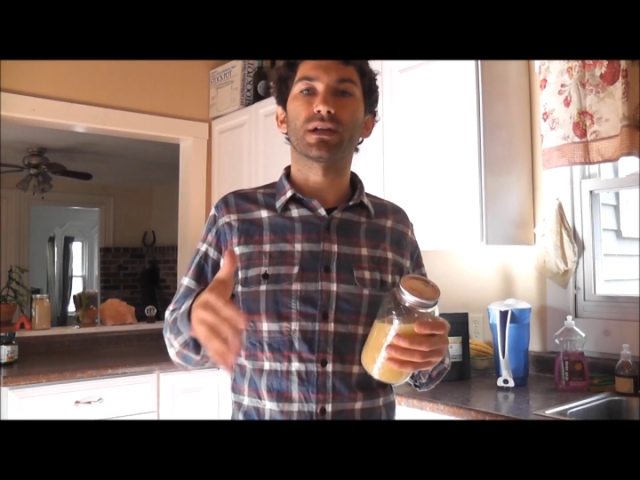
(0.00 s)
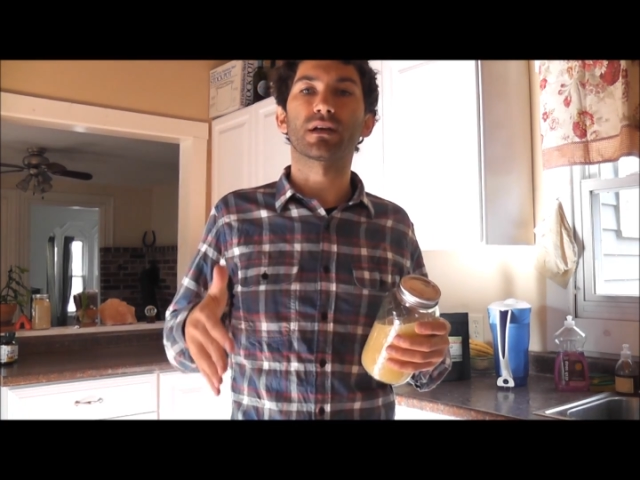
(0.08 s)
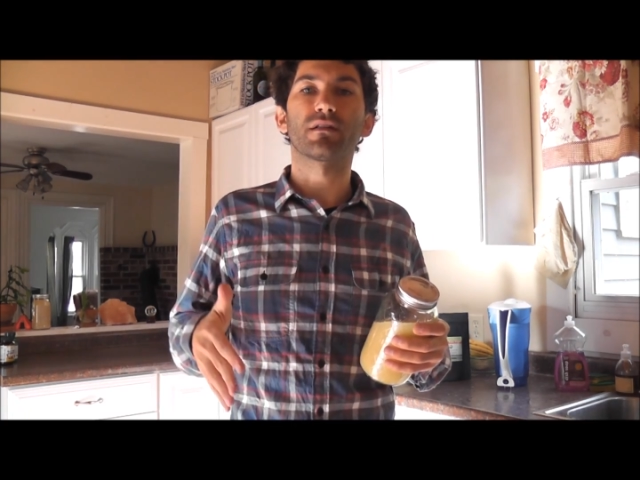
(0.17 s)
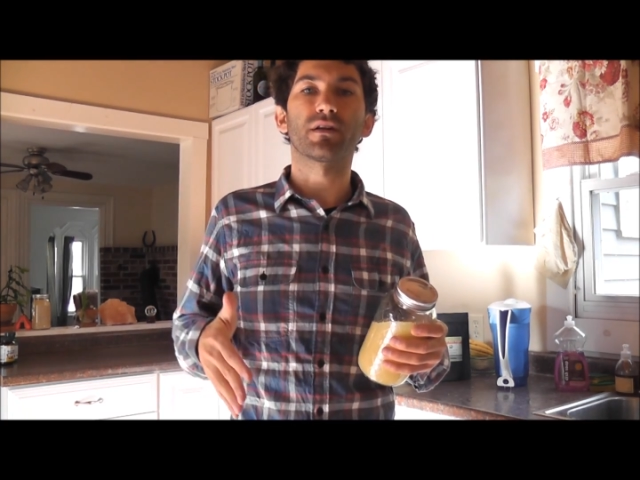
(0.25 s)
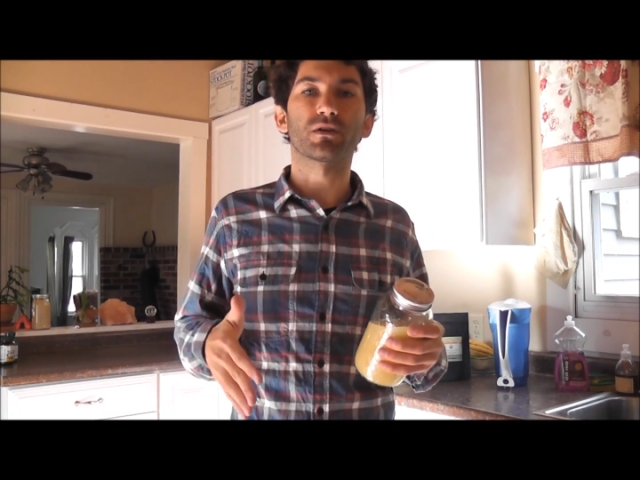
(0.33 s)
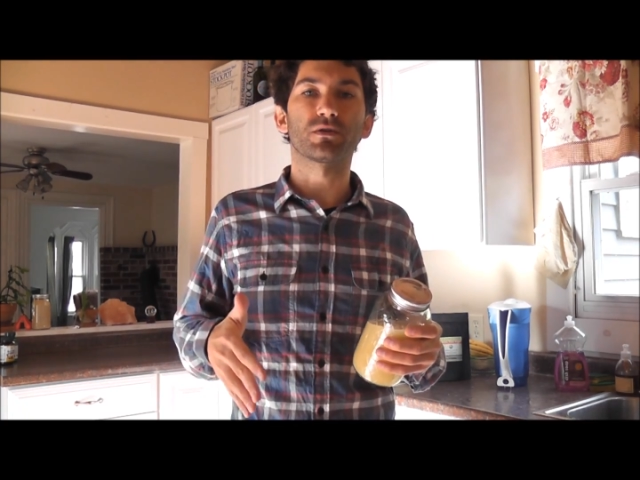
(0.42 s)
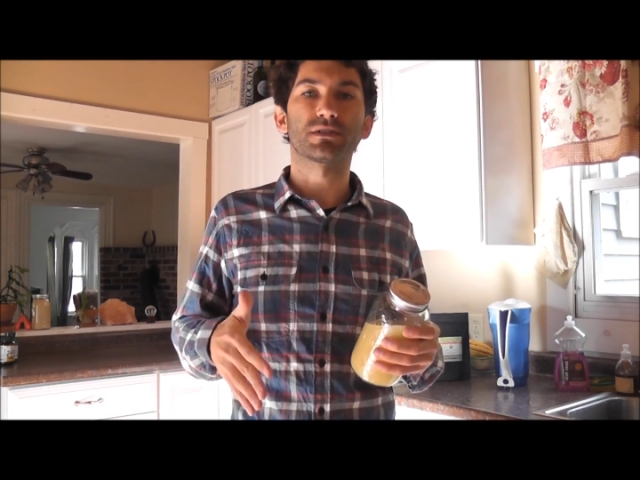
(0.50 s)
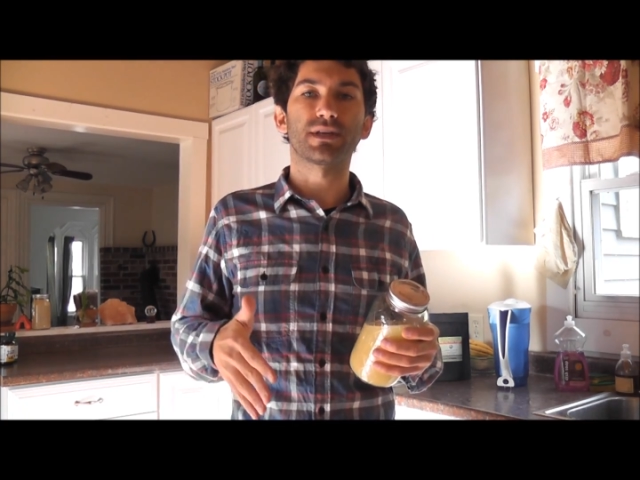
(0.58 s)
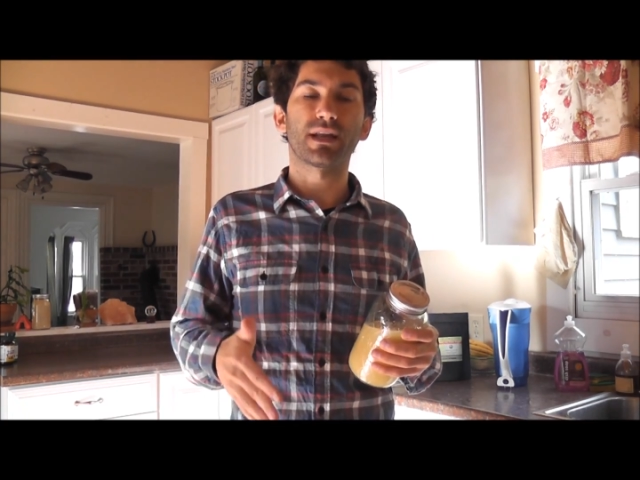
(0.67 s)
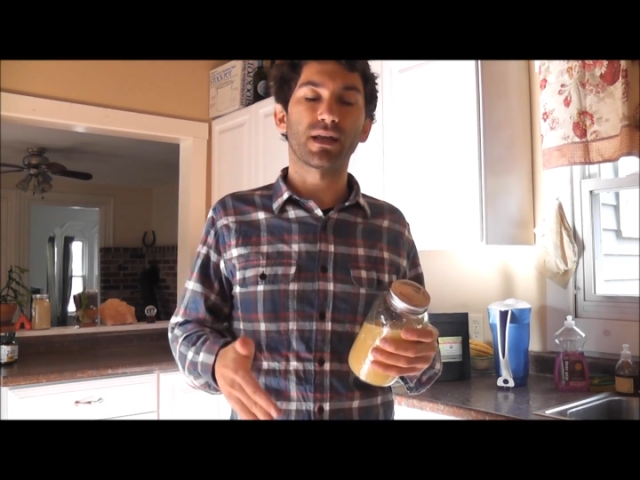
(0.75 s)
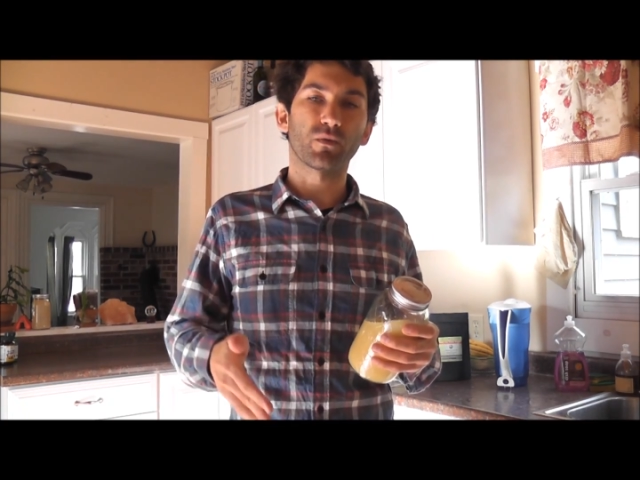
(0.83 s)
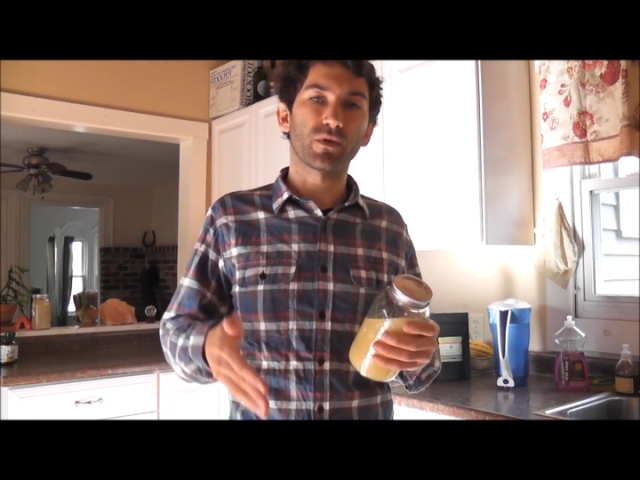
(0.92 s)
a clinical
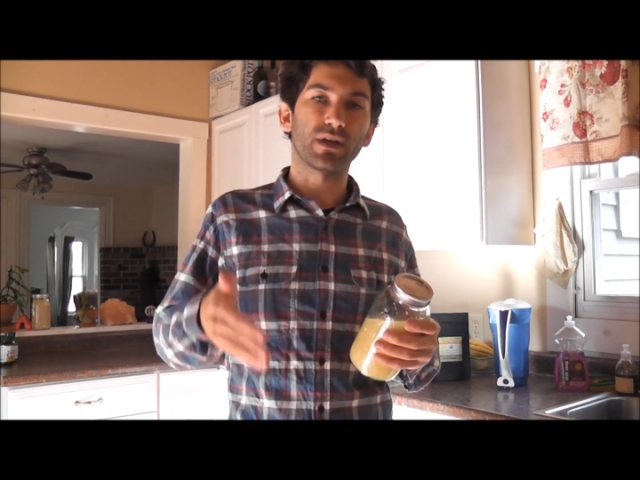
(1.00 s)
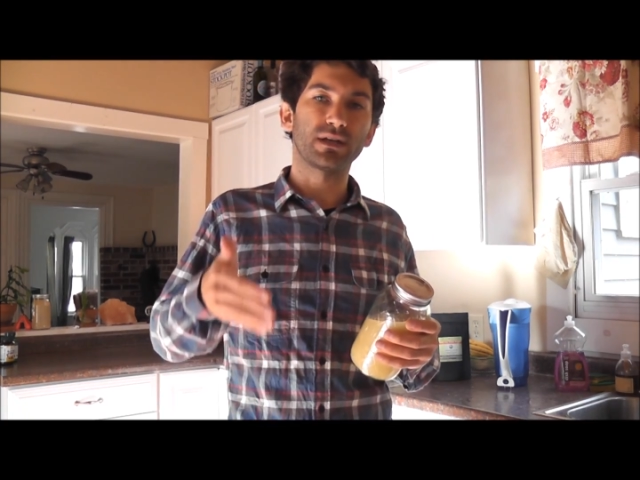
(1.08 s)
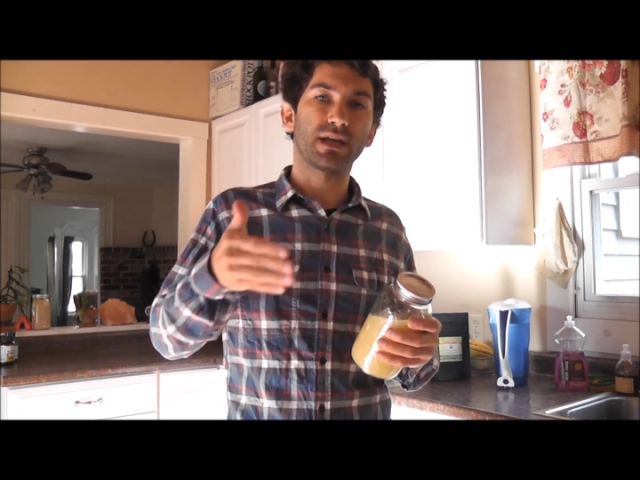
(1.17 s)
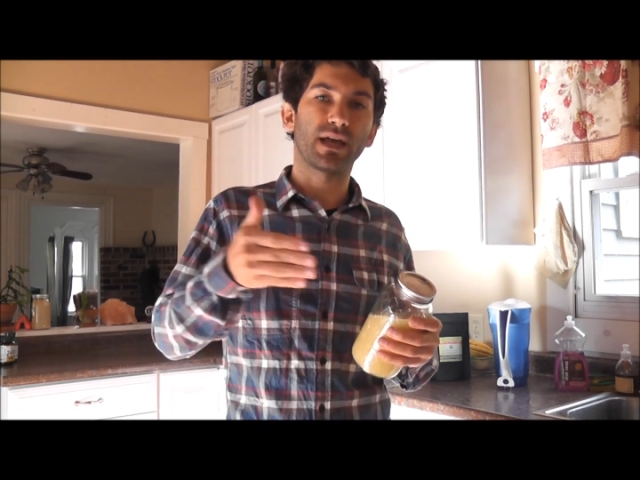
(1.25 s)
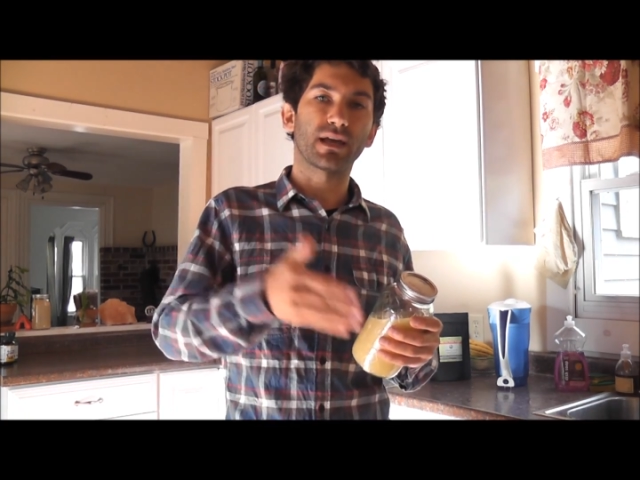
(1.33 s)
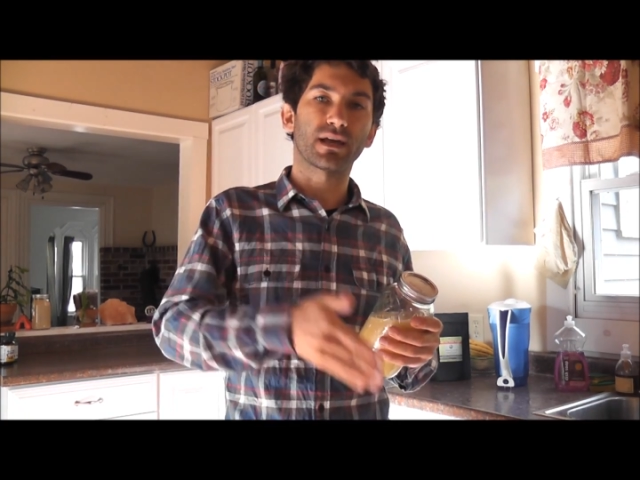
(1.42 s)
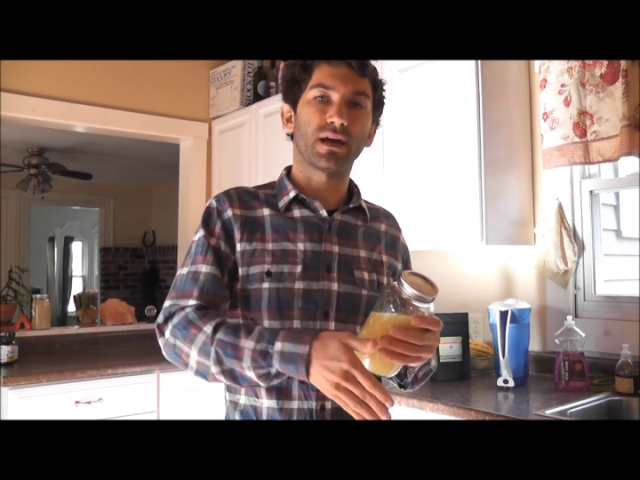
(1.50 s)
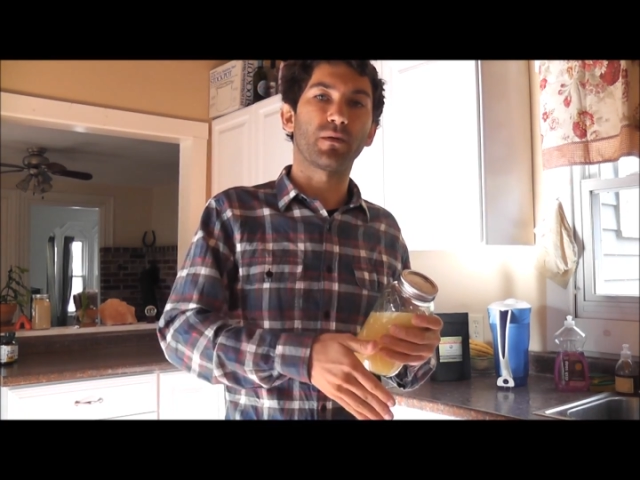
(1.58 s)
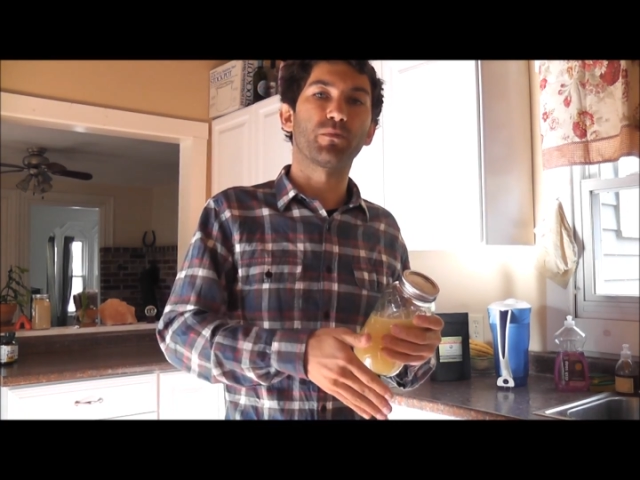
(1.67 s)
setting where they take